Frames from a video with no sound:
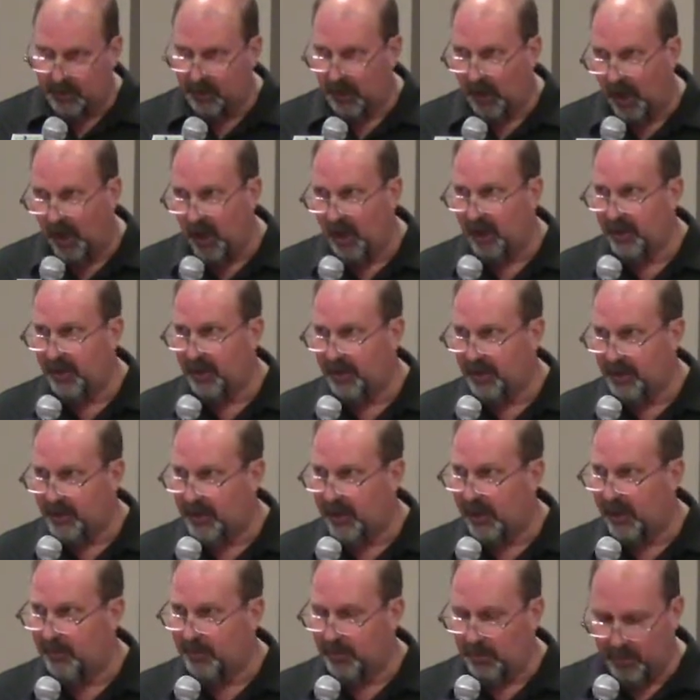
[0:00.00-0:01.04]
long
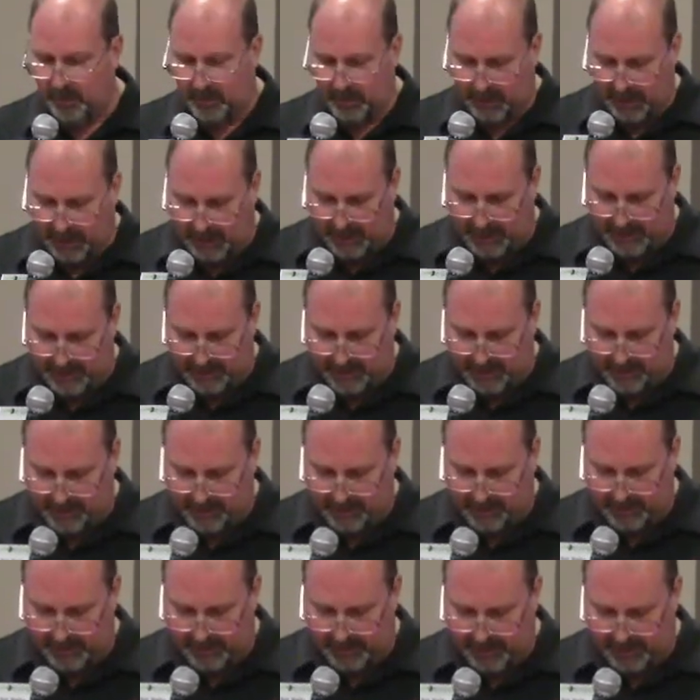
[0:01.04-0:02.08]
staple cotton.
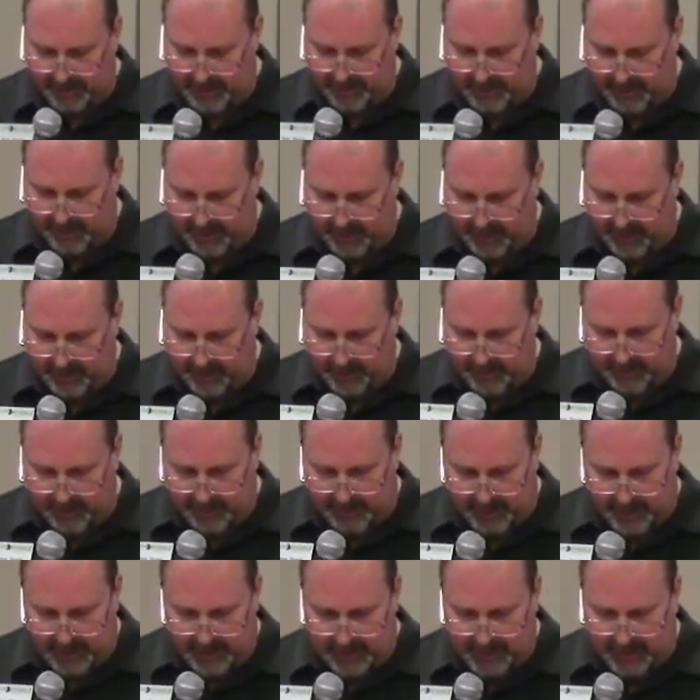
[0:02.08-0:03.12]

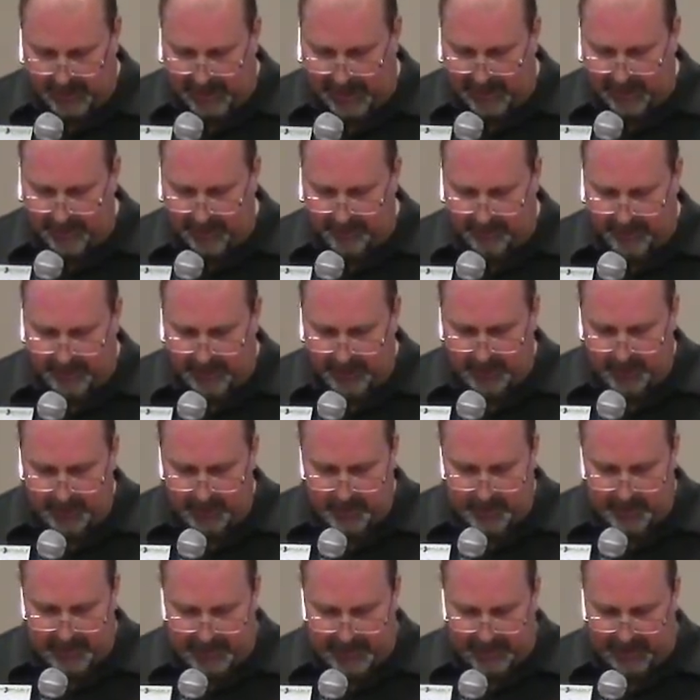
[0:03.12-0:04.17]
These cotton
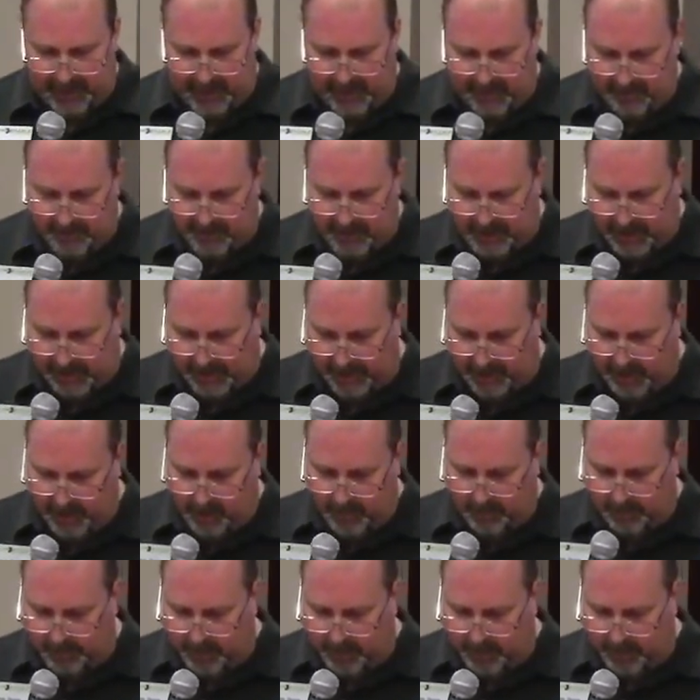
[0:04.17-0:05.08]
fields became tire